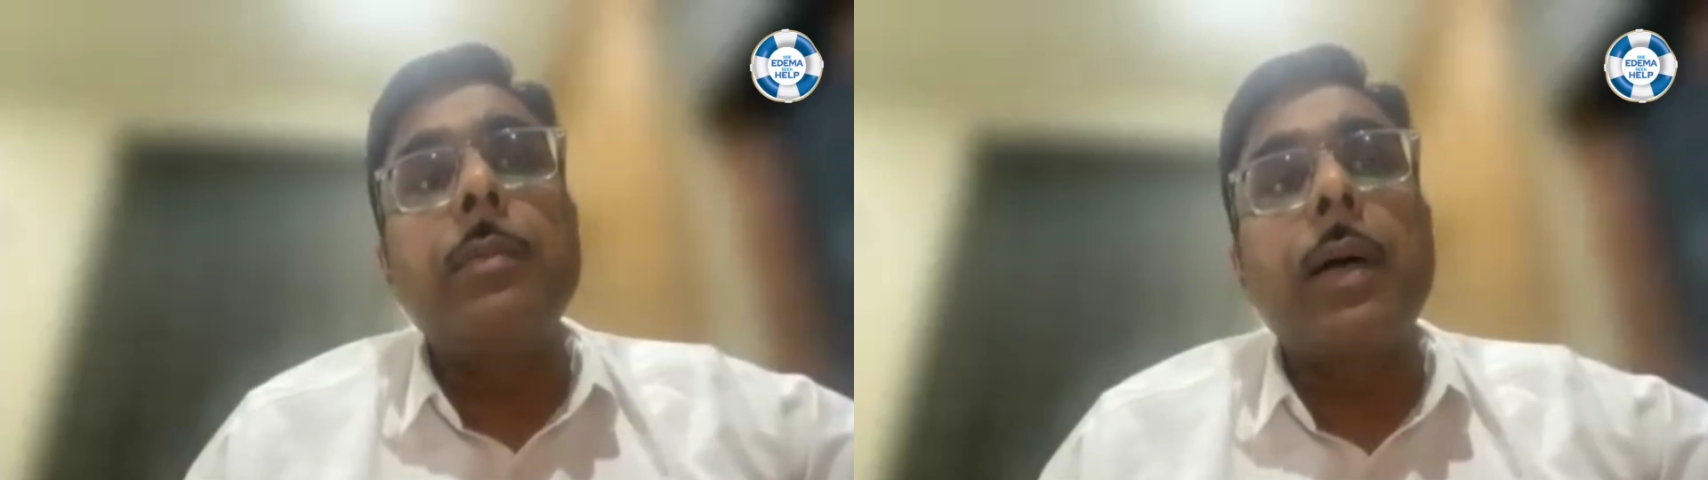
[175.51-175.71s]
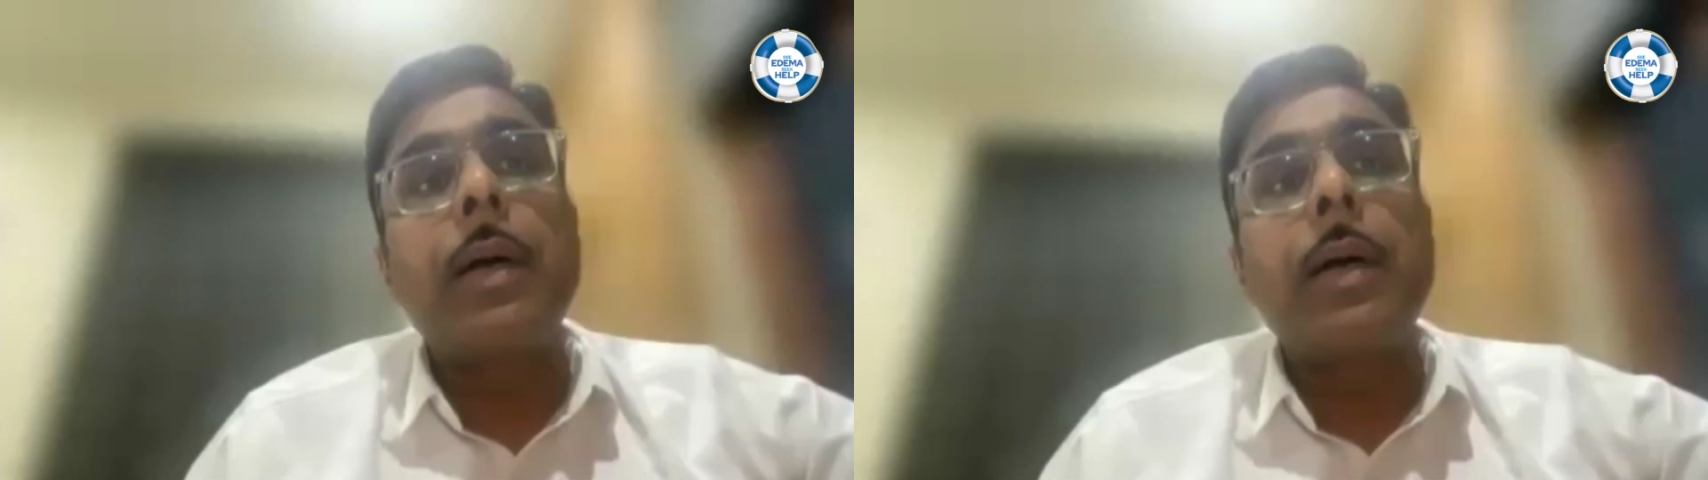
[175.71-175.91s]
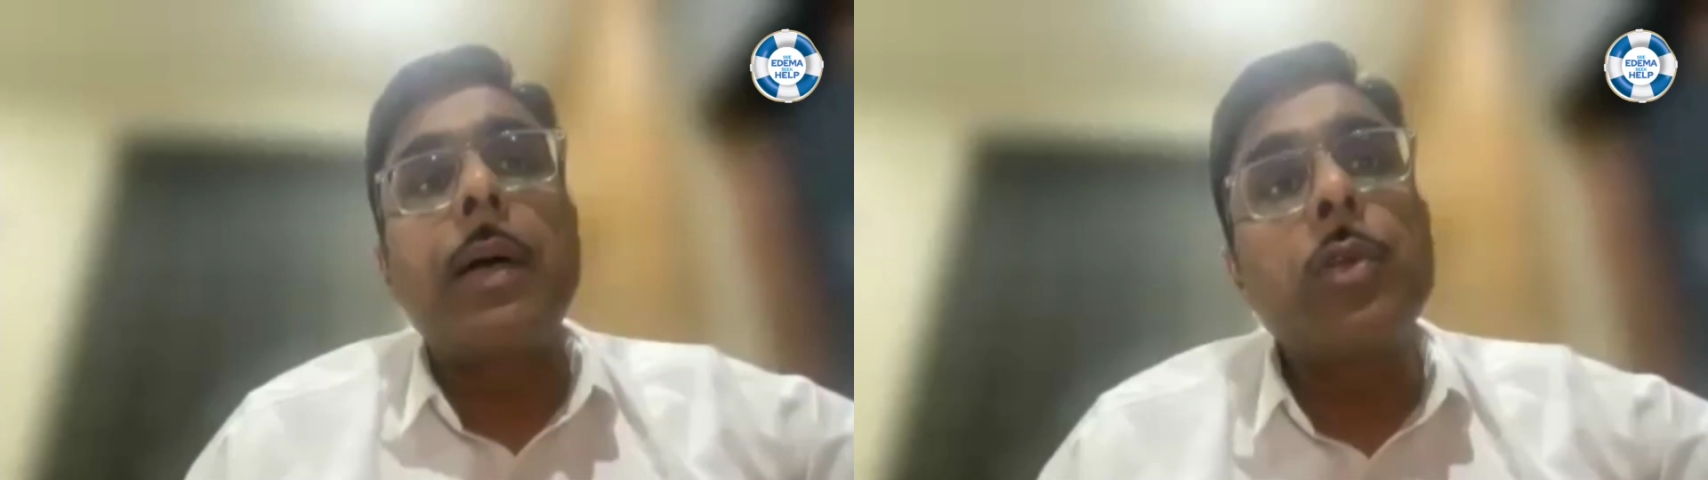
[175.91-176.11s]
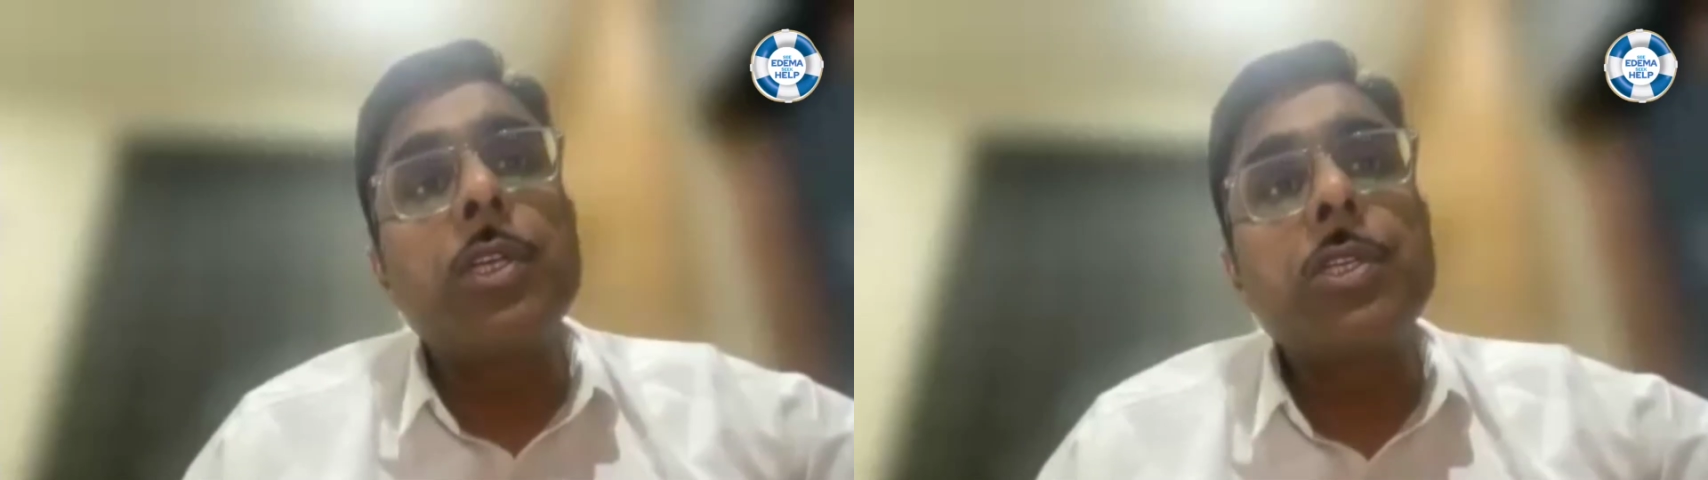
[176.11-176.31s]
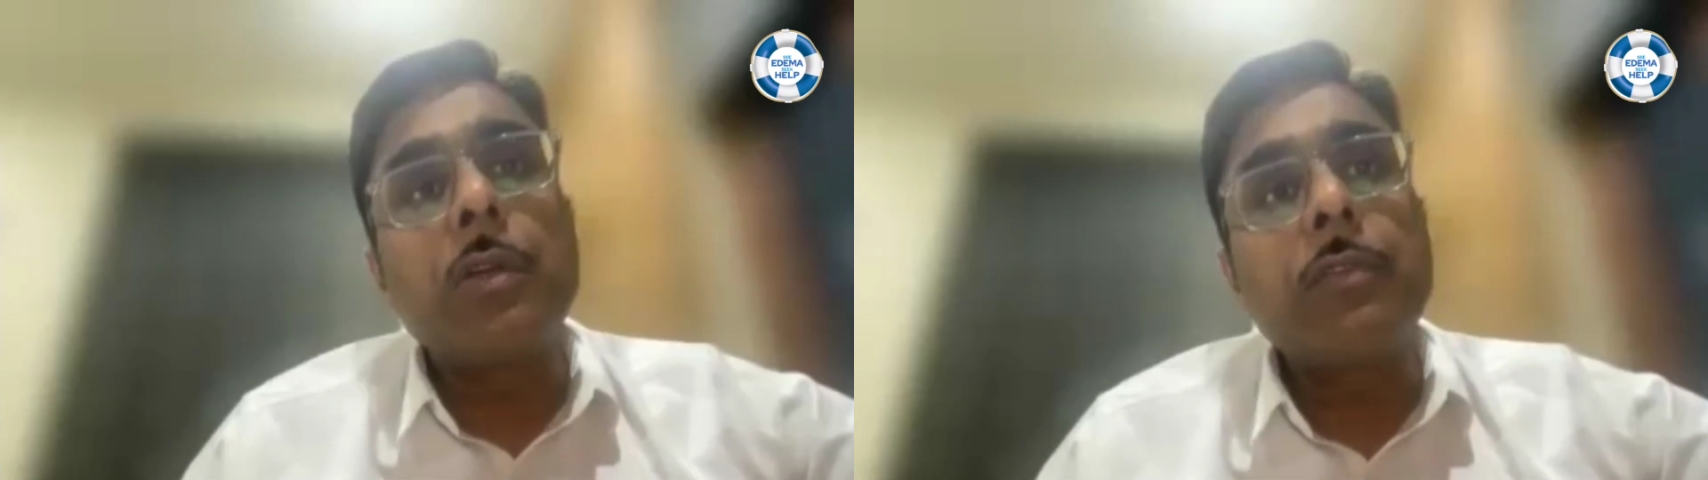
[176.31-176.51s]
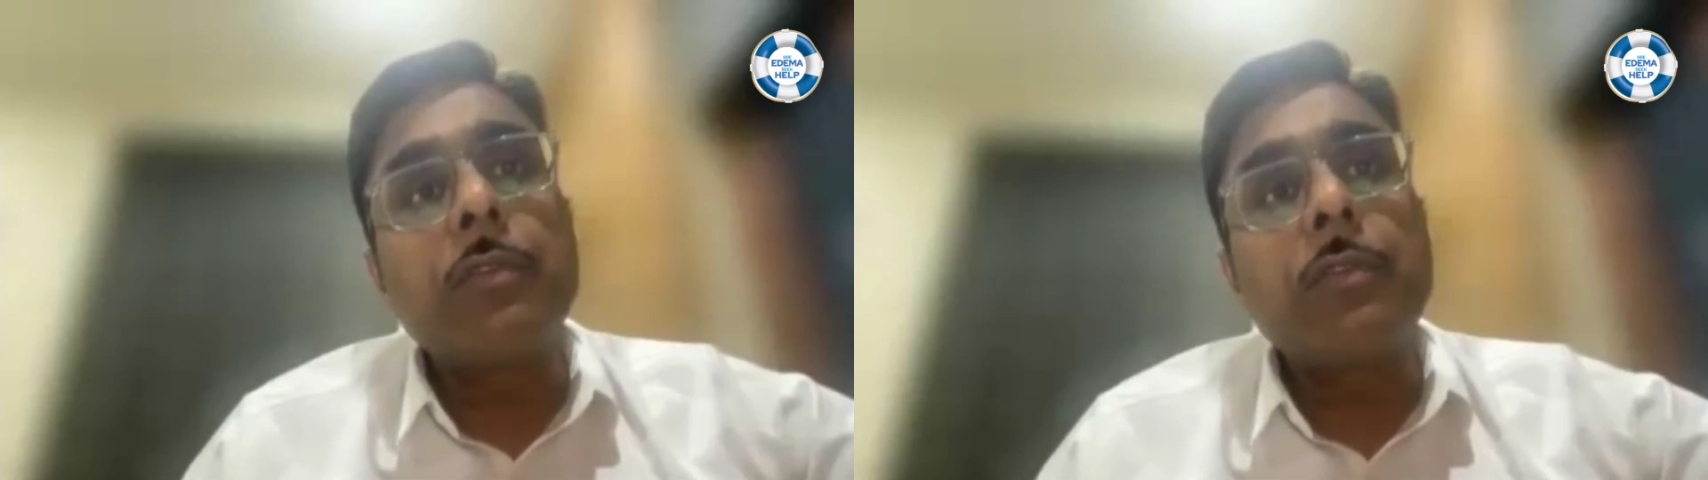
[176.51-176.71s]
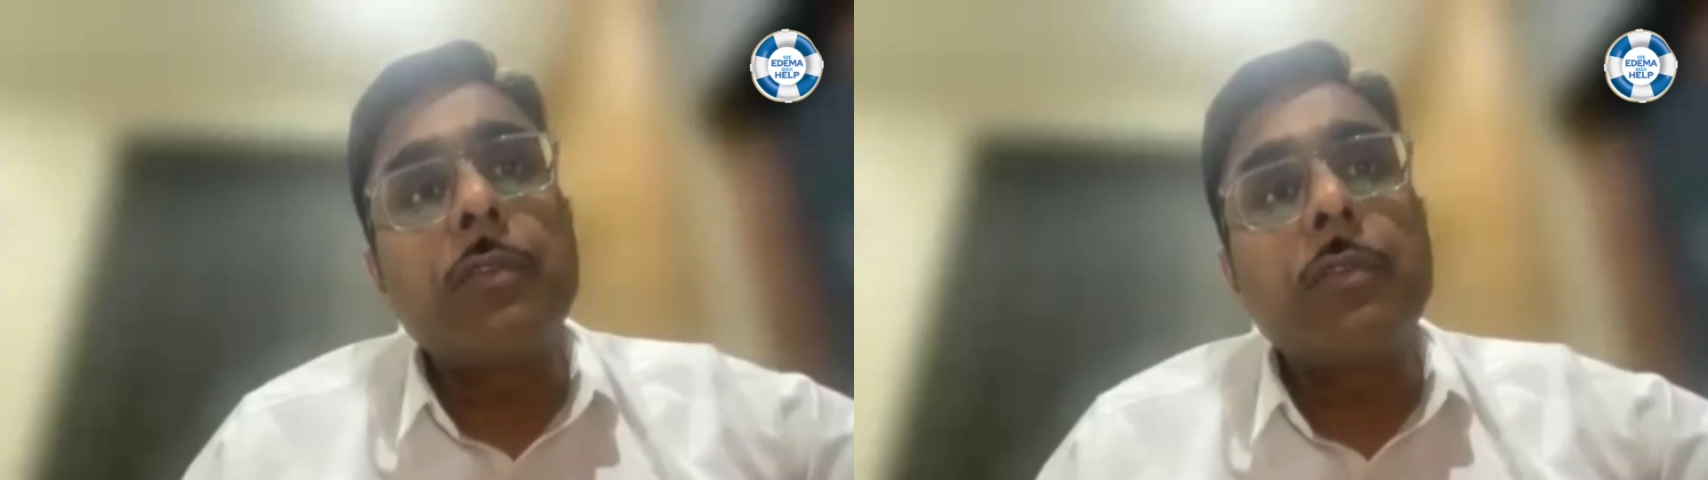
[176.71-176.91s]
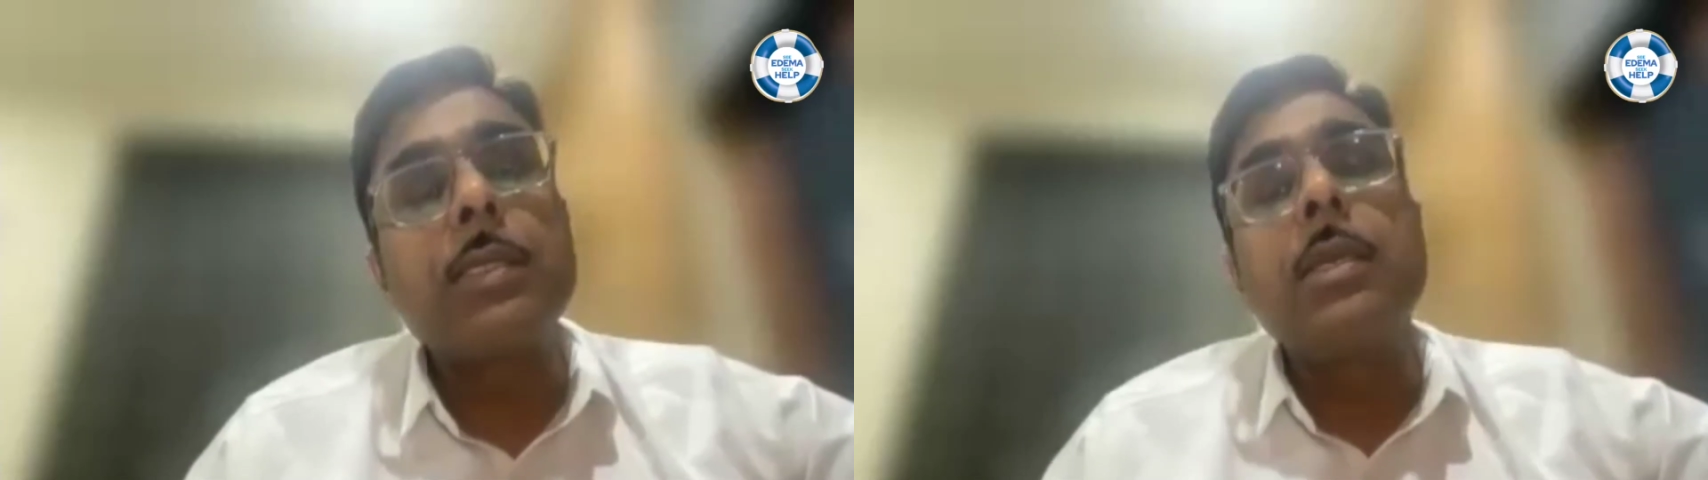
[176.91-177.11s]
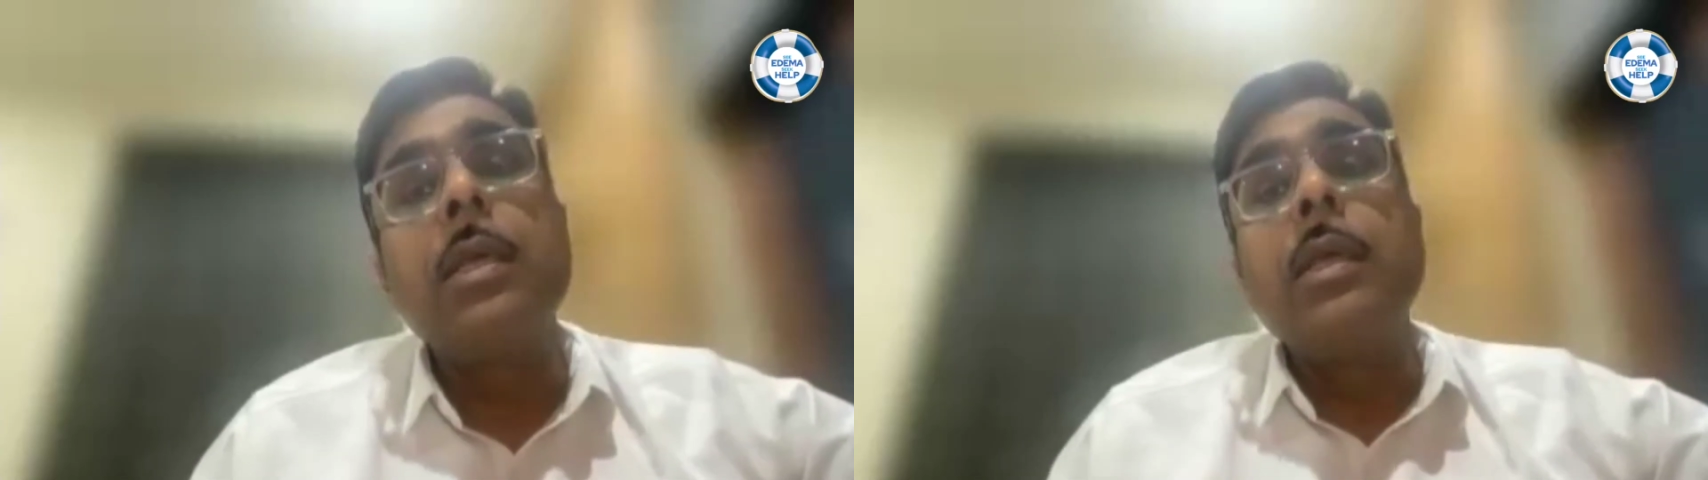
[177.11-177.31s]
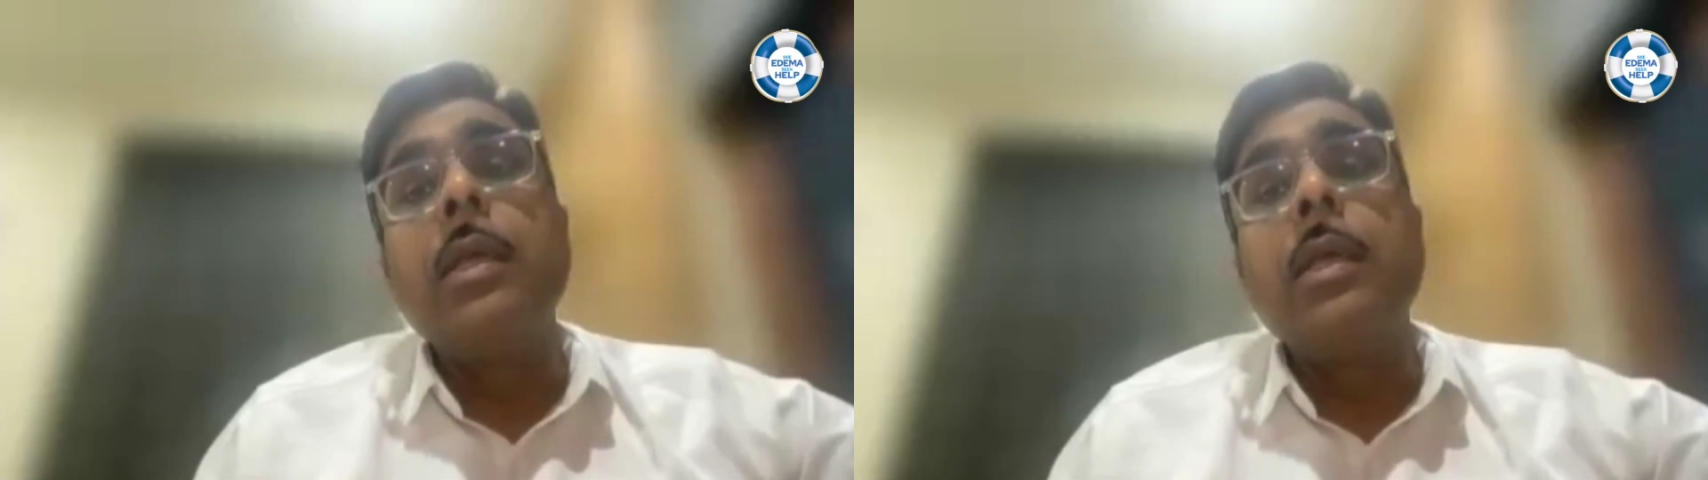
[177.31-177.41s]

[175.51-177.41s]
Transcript: by the duration of the illness.